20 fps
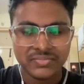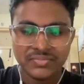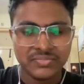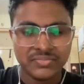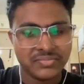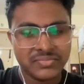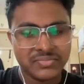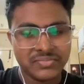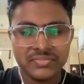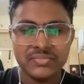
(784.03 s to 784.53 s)

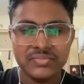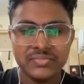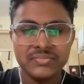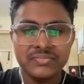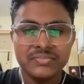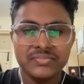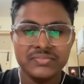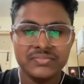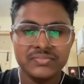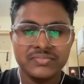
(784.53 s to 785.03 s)

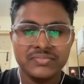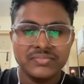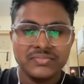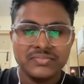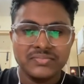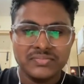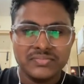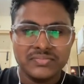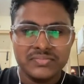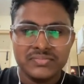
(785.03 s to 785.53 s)

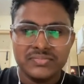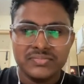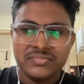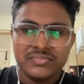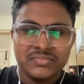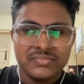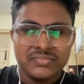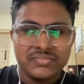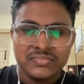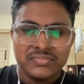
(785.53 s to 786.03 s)

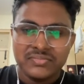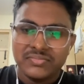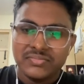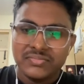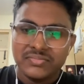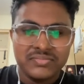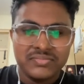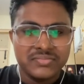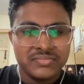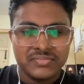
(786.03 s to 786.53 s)

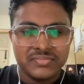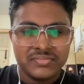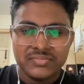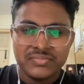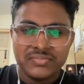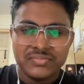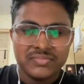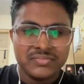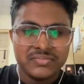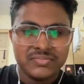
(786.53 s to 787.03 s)

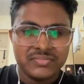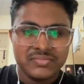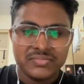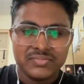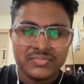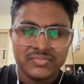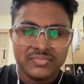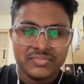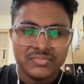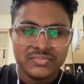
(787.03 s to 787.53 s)

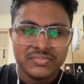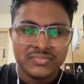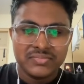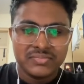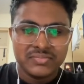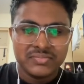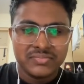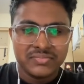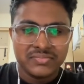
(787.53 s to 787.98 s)
(silent)